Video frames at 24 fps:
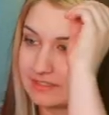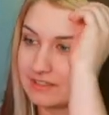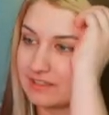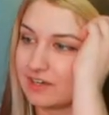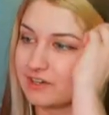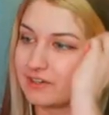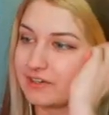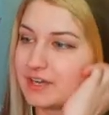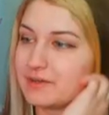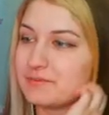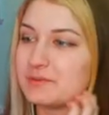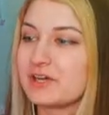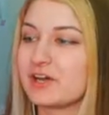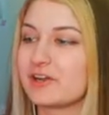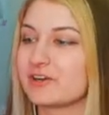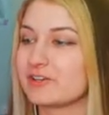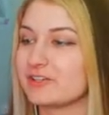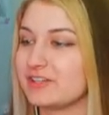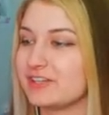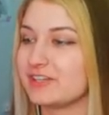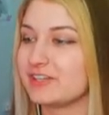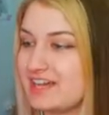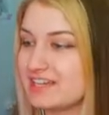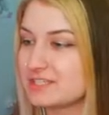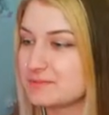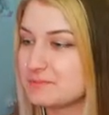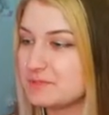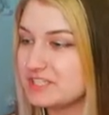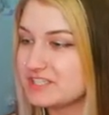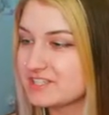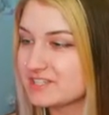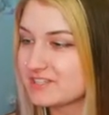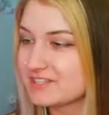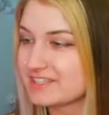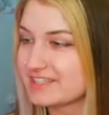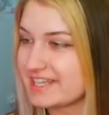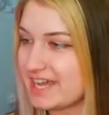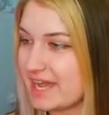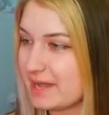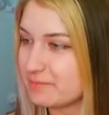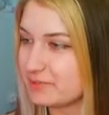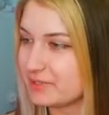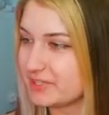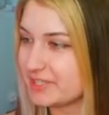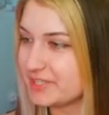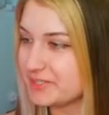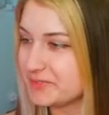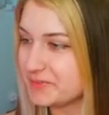All right, we got our last piece of the tablet.